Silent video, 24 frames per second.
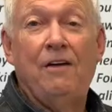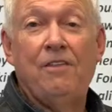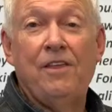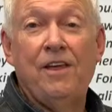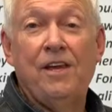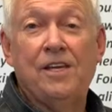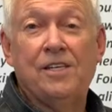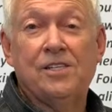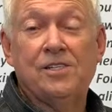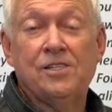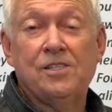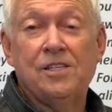
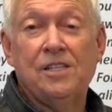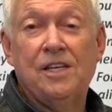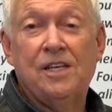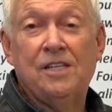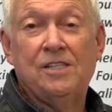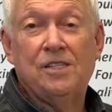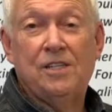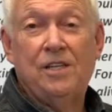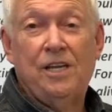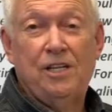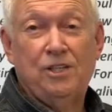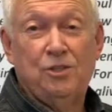this is
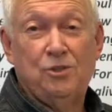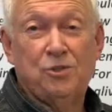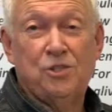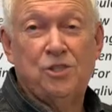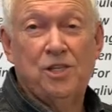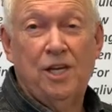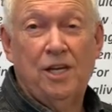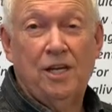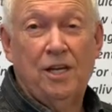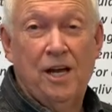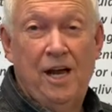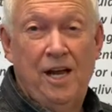an
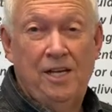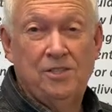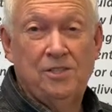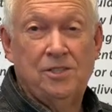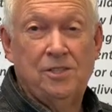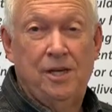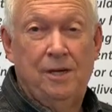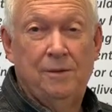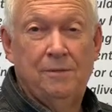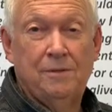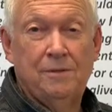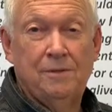interesting
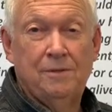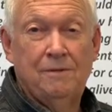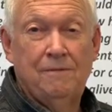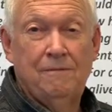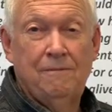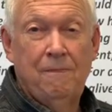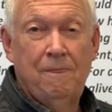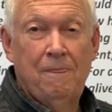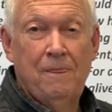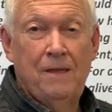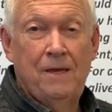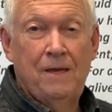concept.
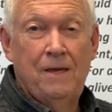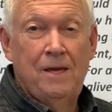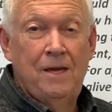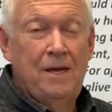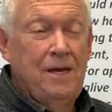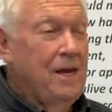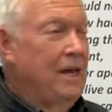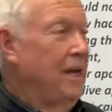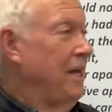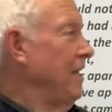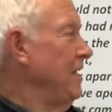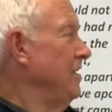
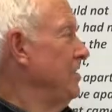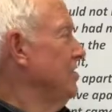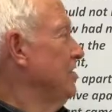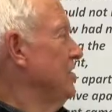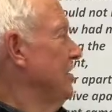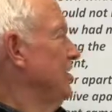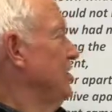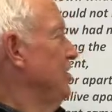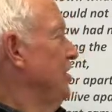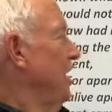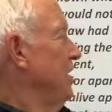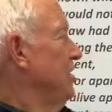He is
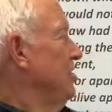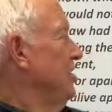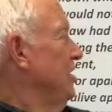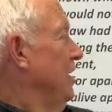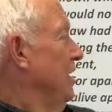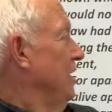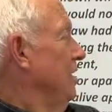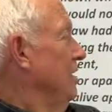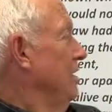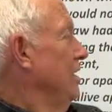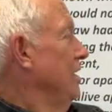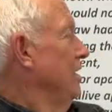
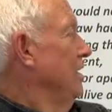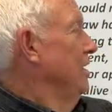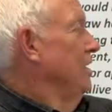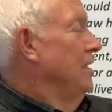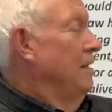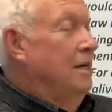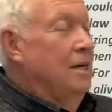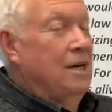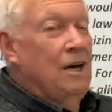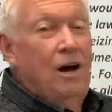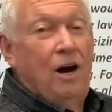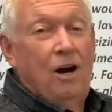suggesting,
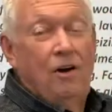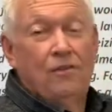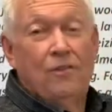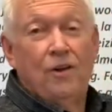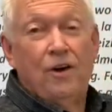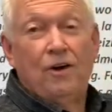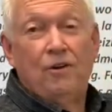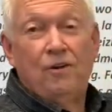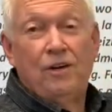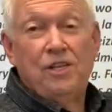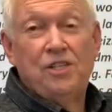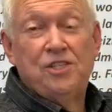
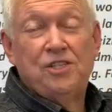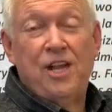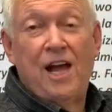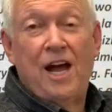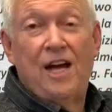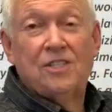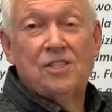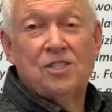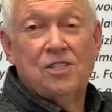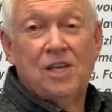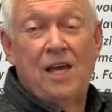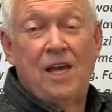although he's
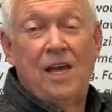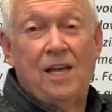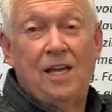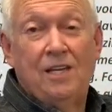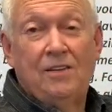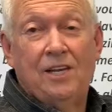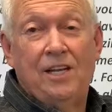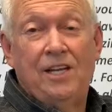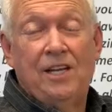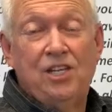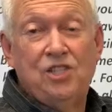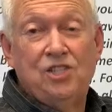not saying
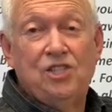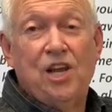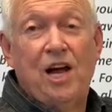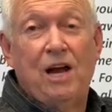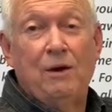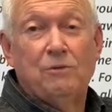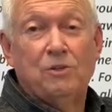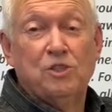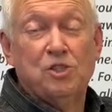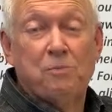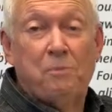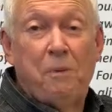that he's not
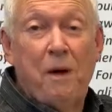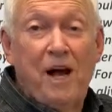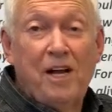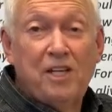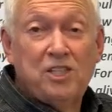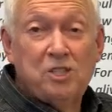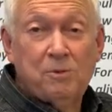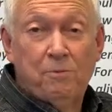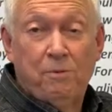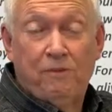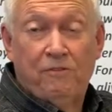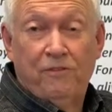
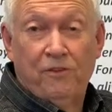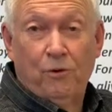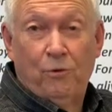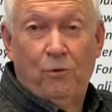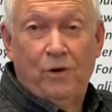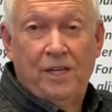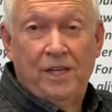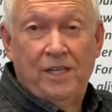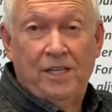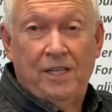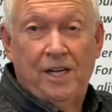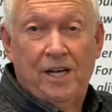responsible for what
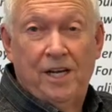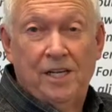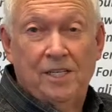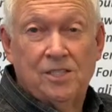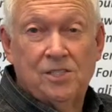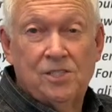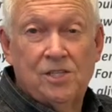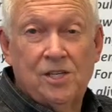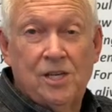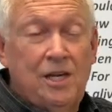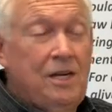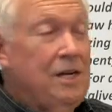he
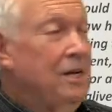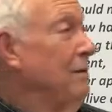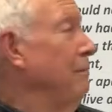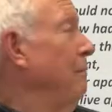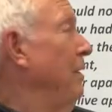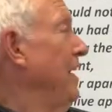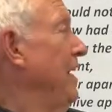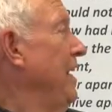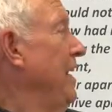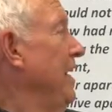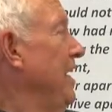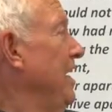does,
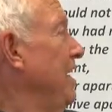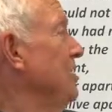but he